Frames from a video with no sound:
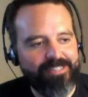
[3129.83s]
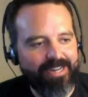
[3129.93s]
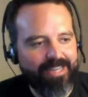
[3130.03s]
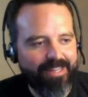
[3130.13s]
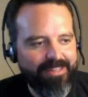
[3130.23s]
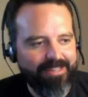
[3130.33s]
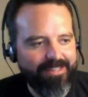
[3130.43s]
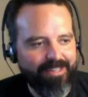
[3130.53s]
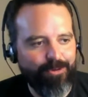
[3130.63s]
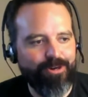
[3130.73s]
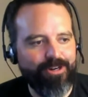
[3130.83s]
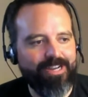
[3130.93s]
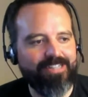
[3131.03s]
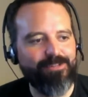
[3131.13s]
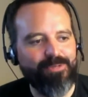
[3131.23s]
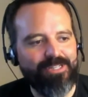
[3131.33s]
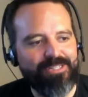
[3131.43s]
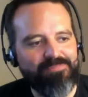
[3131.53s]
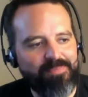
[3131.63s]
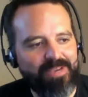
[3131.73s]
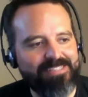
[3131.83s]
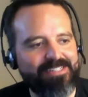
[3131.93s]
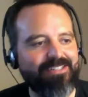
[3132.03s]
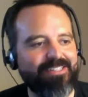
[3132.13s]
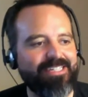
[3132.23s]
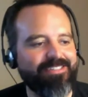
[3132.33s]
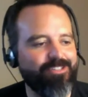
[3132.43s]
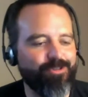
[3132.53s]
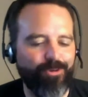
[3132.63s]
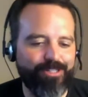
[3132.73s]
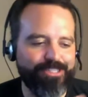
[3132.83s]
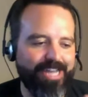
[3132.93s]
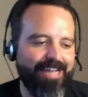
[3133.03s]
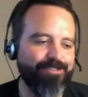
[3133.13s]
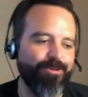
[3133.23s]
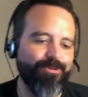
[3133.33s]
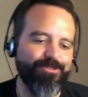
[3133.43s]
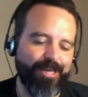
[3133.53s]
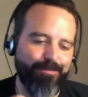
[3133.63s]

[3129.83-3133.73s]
and I think in order not to be basically trollish assholes,